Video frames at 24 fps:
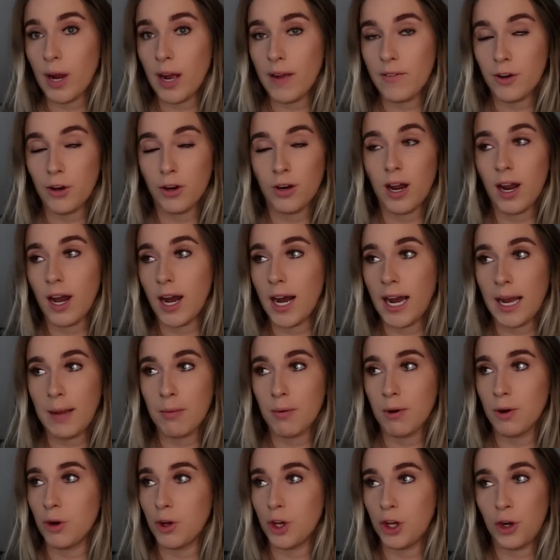if you're not
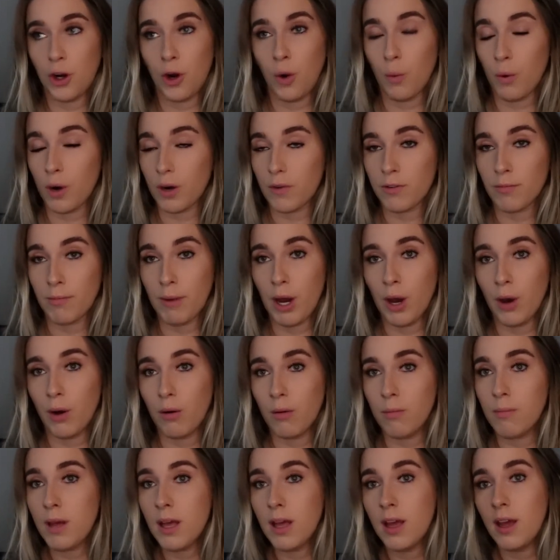hybrid or you don't work from
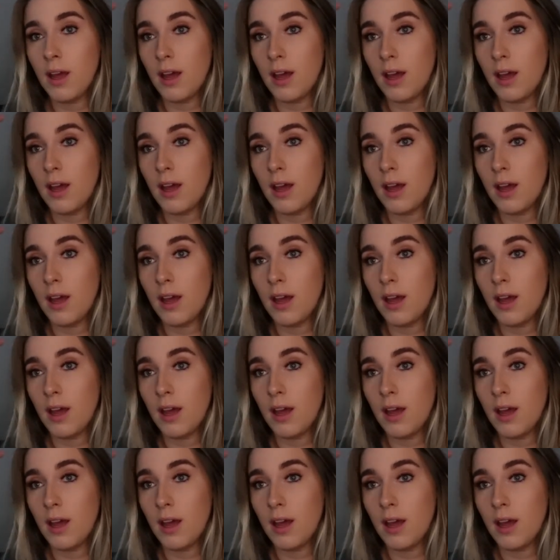home,